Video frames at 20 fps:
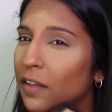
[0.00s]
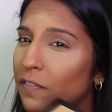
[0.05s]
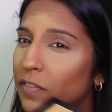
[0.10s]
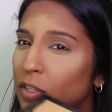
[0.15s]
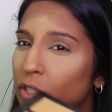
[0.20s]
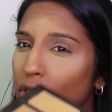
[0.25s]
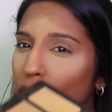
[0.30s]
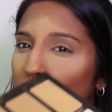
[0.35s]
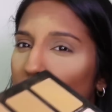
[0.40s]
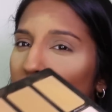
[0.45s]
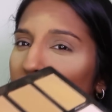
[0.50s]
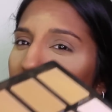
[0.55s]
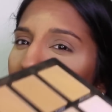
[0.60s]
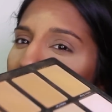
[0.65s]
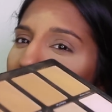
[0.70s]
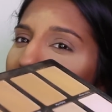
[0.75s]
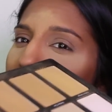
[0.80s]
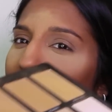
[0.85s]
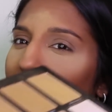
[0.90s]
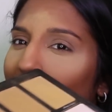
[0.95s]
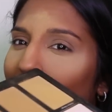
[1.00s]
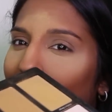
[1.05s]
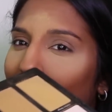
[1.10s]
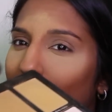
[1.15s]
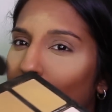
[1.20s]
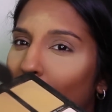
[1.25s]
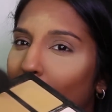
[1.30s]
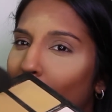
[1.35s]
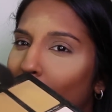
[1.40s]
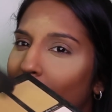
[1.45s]
of the two,
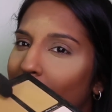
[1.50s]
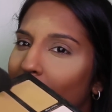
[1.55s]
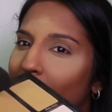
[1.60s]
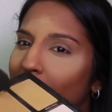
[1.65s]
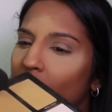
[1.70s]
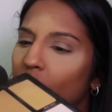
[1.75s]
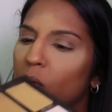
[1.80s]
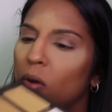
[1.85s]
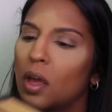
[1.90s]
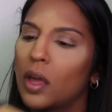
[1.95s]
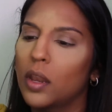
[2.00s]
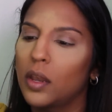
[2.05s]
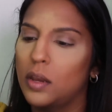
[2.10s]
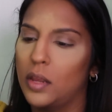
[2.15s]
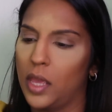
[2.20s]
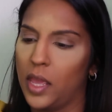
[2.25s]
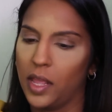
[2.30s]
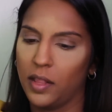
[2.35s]
like maybe this one.